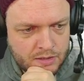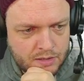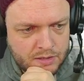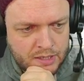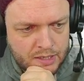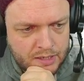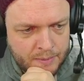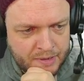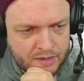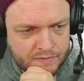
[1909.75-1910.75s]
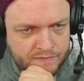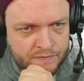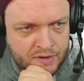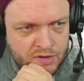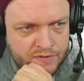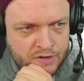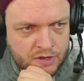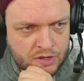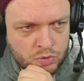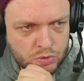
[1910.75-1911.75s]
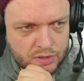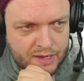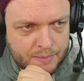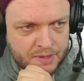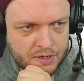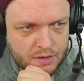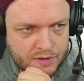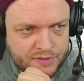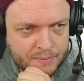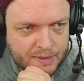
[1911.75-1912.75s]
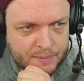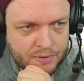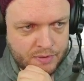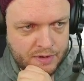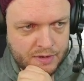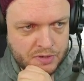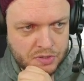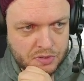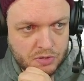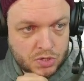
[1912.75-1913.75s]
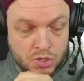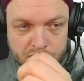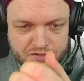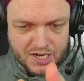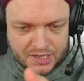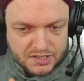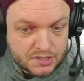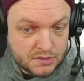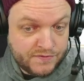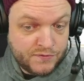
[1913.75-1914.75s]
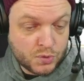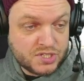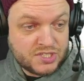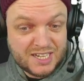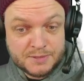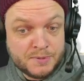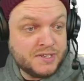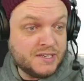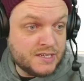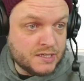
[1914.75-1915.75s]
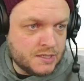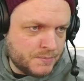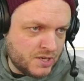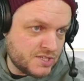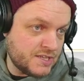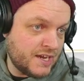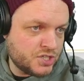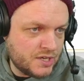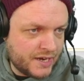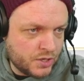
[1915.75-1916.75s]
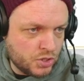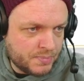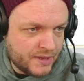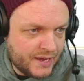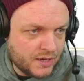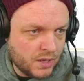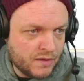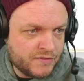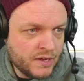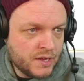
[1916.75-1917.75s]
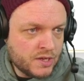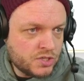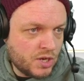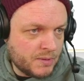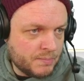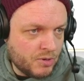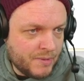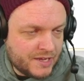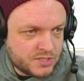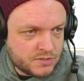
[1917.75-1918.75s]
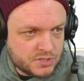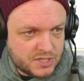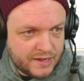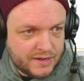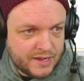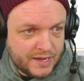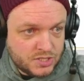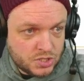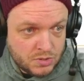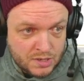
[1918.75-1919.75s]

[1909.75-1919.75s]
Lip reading: Yeah, I mean, very, very cool game here. I think my opponent could have forced a challenge, but they didn't, because they actually had a good plan of double Bowmasters and Kaito,